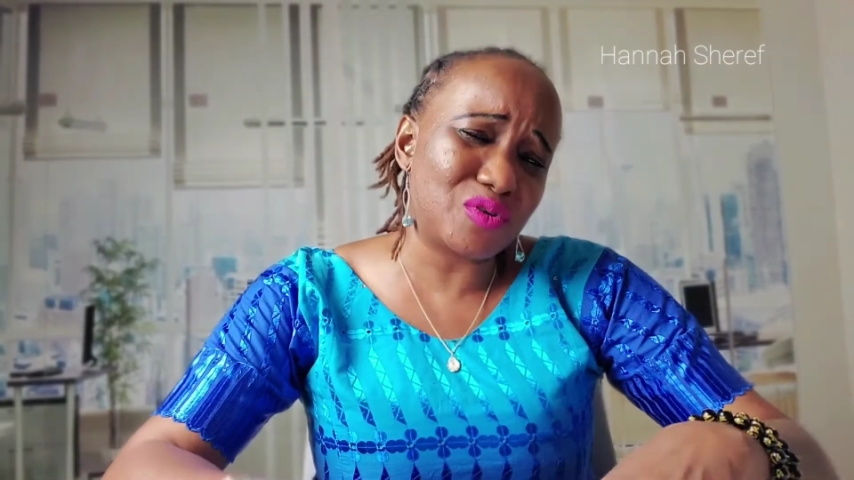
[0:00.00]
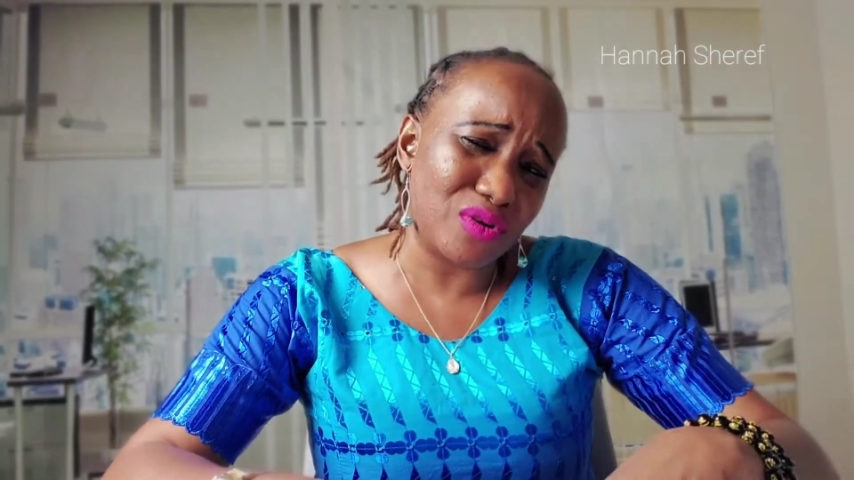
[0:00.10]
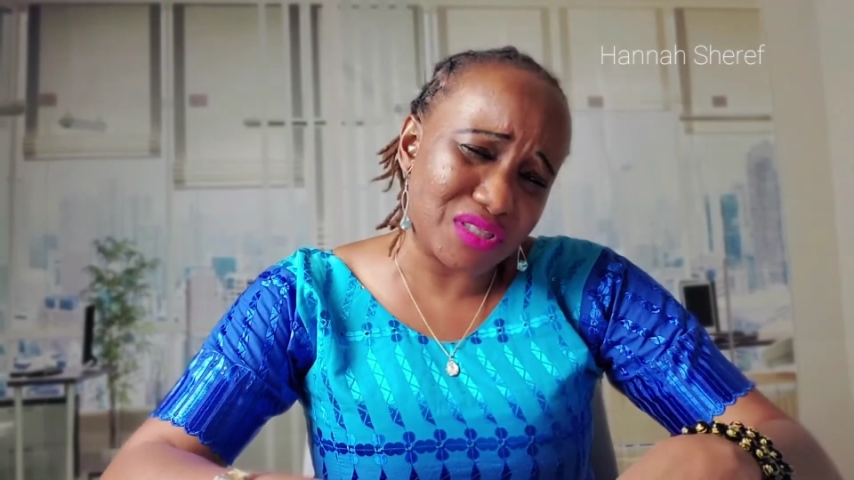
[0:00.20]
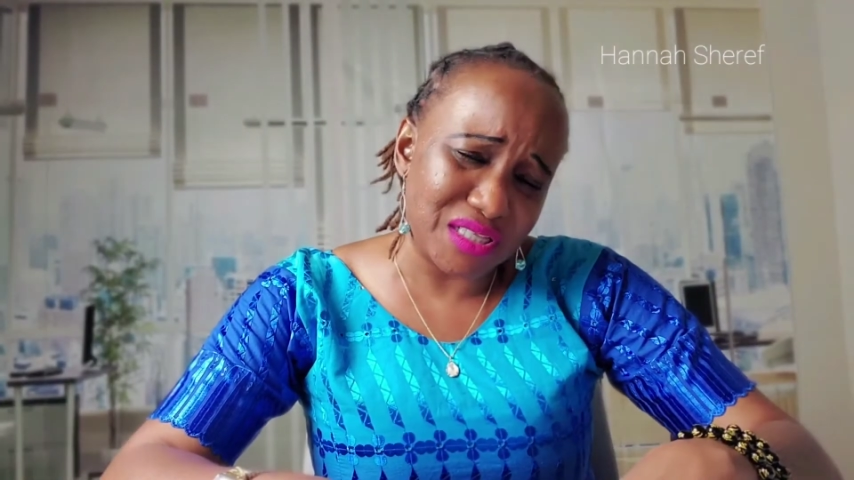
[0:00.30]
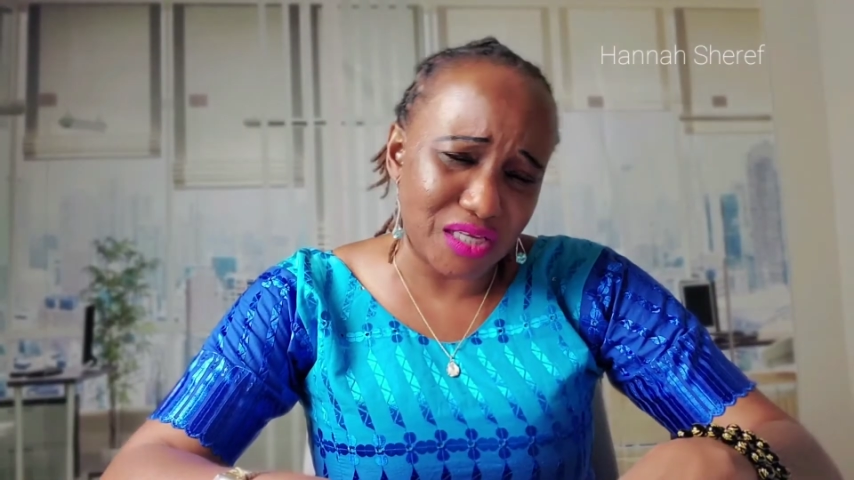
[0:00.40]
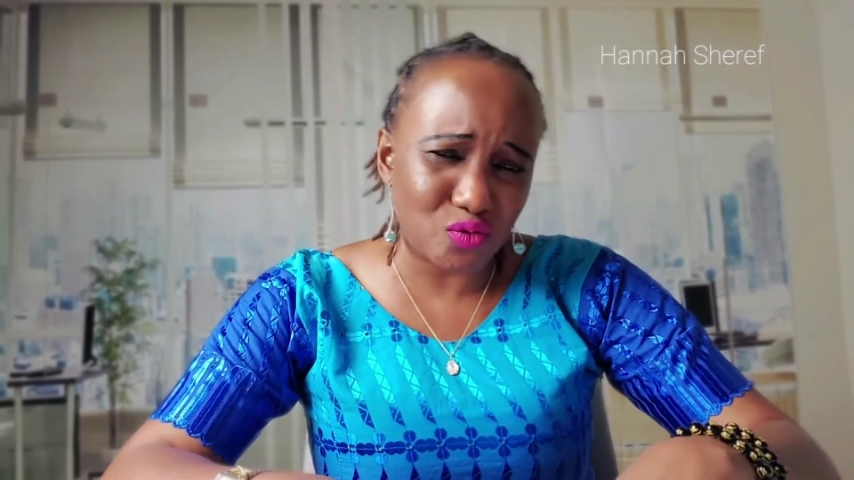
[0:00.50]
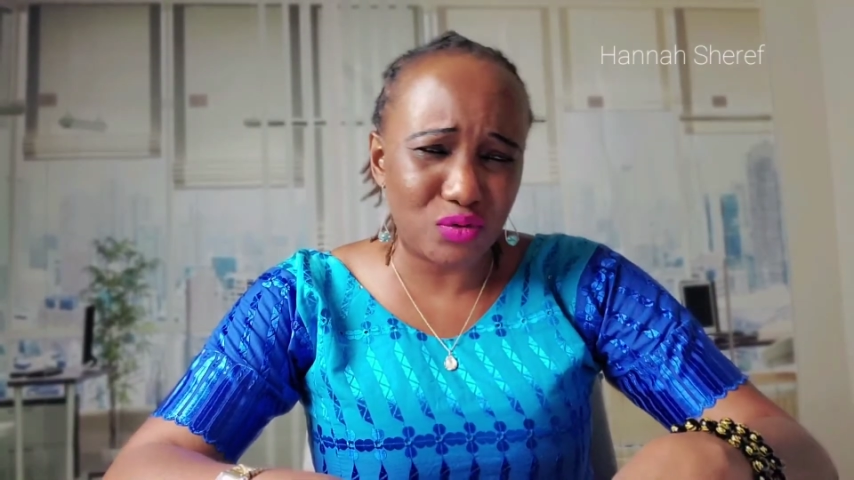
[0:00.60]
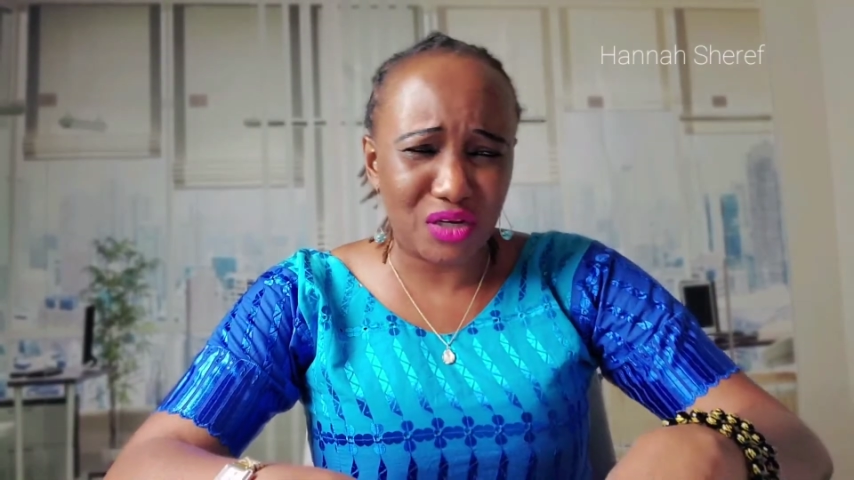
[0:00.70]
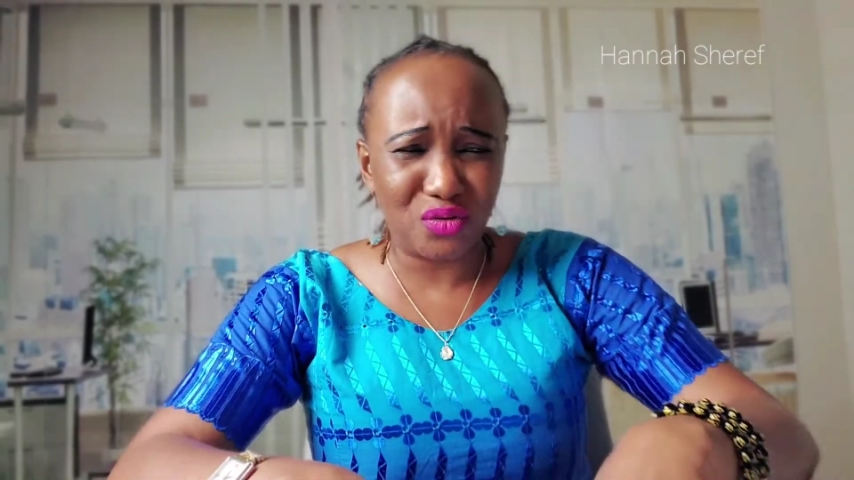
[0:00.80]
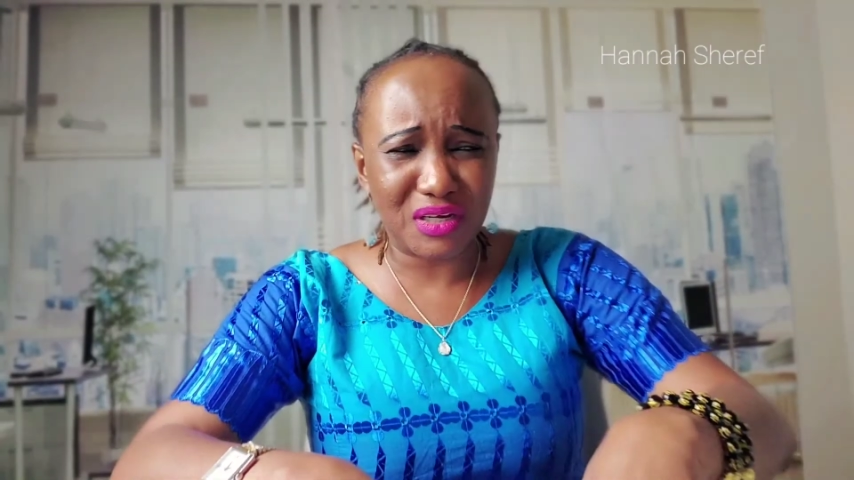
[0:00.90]
cutlass
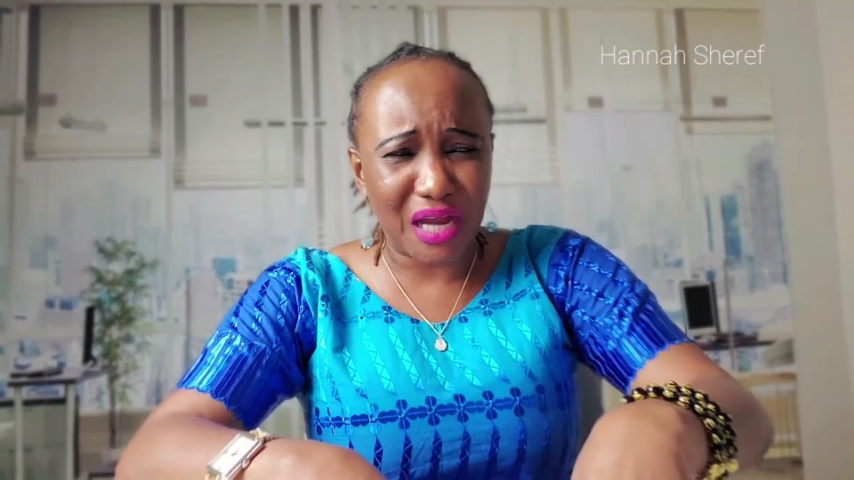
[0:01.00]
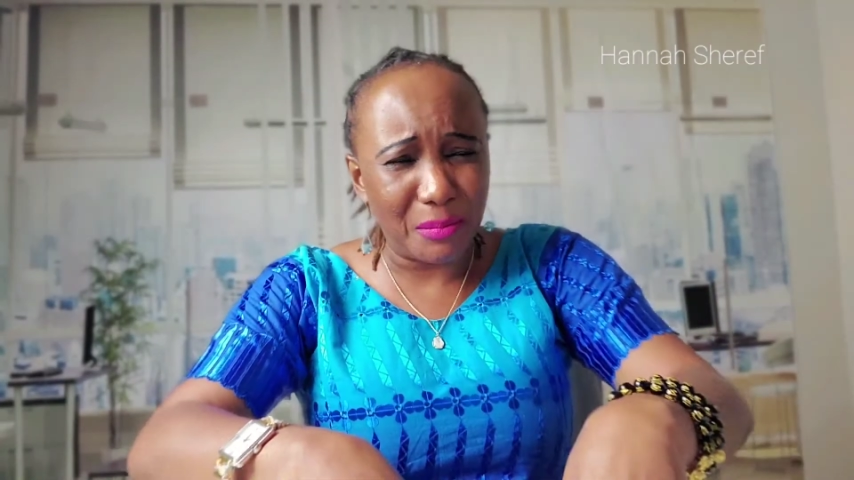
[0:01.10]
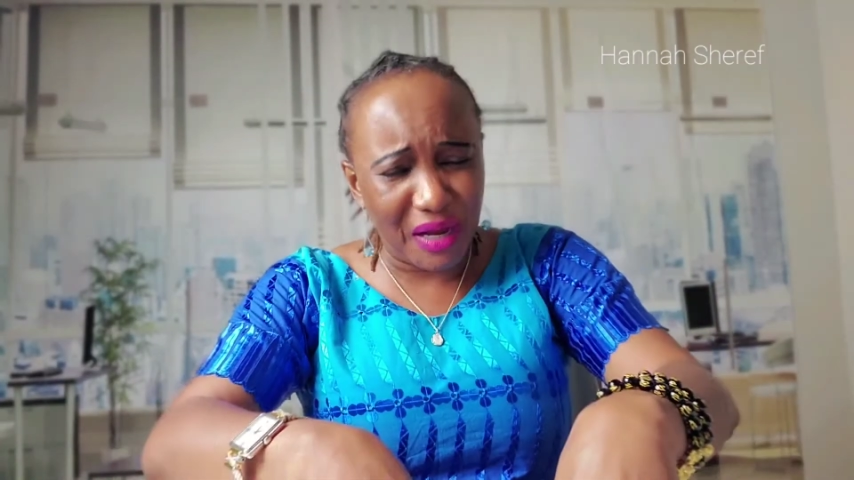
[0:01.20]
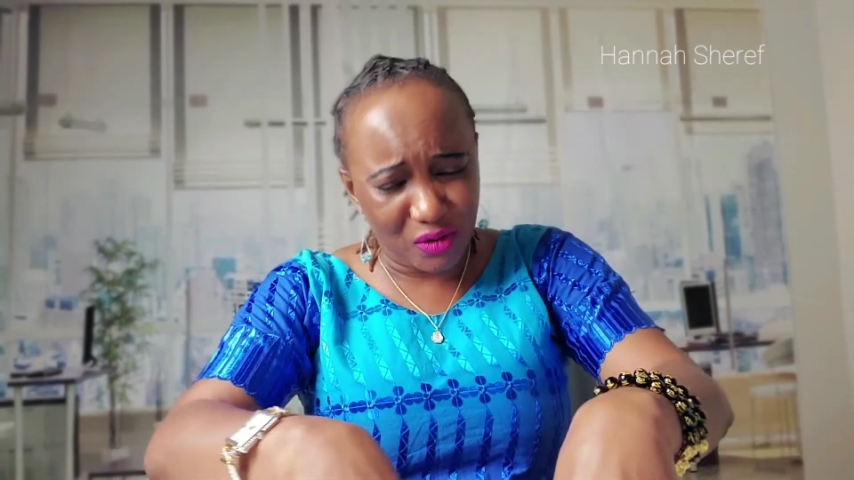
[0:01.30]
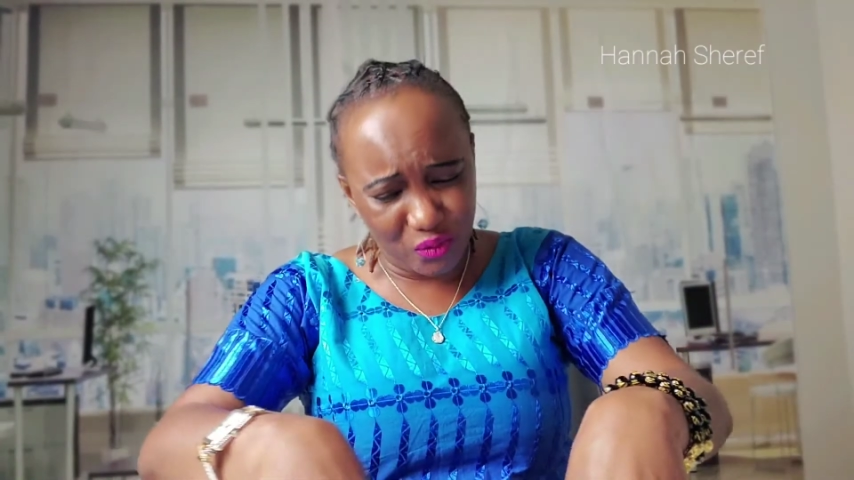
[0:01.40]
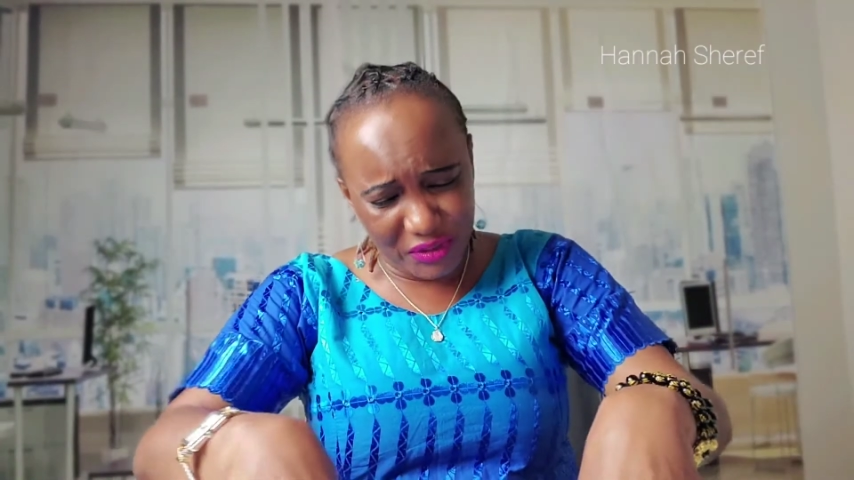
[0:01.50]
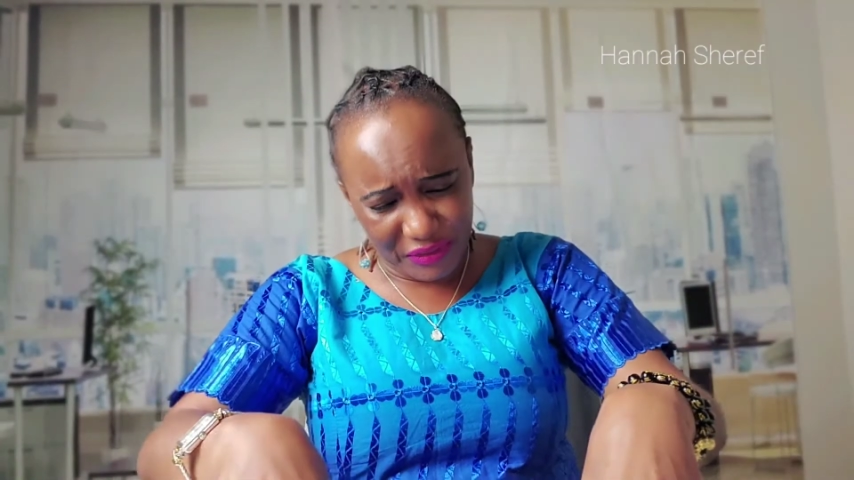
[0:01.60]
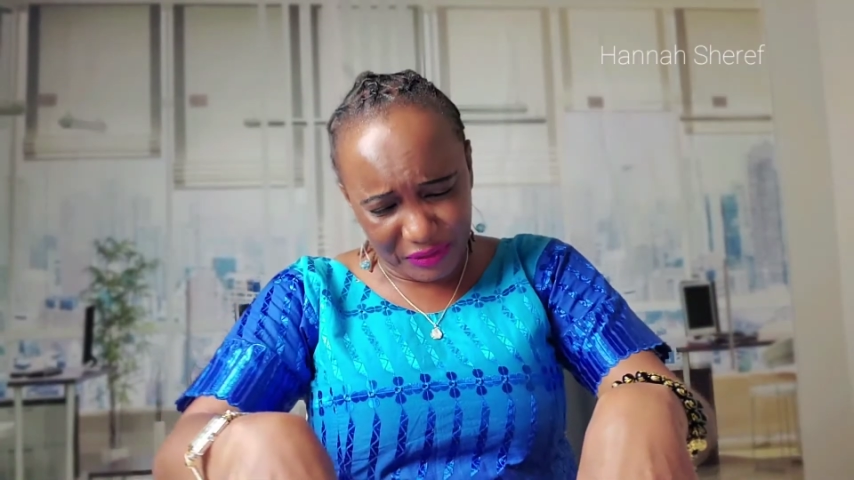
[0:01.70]
una don't come back with.